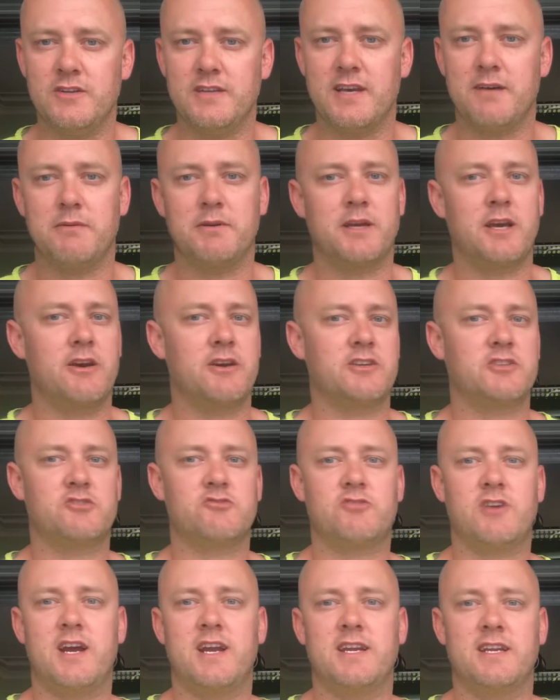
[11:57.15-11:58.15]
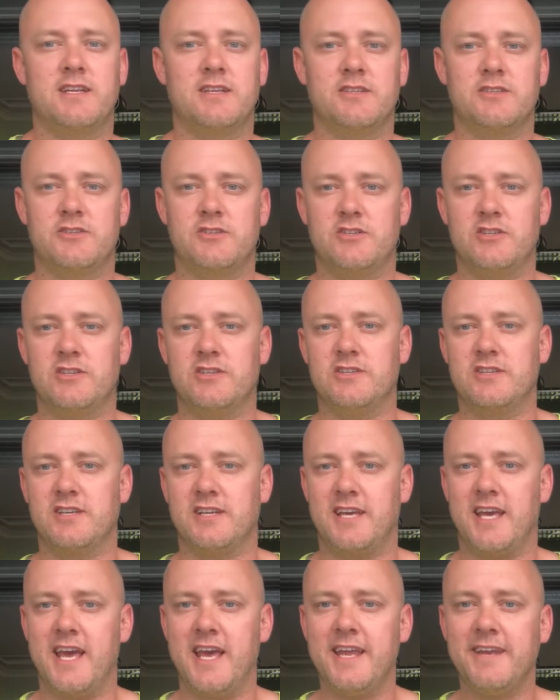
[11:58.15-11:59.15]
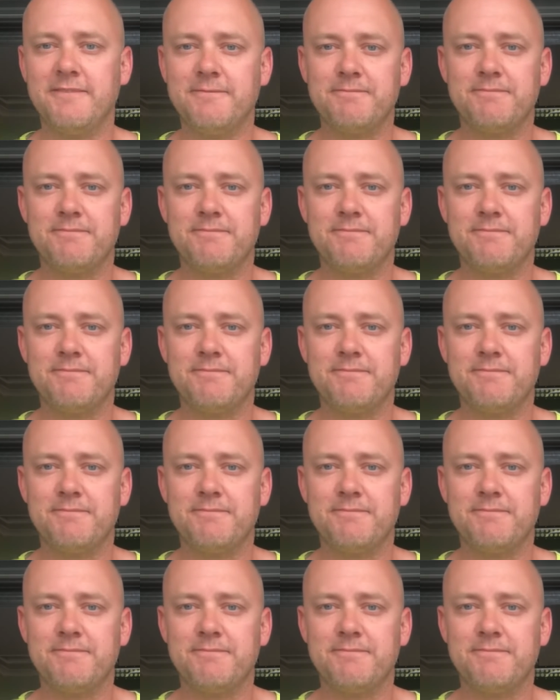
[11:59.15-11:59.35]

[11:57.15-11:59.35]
They'll be going straight in as soon as I can.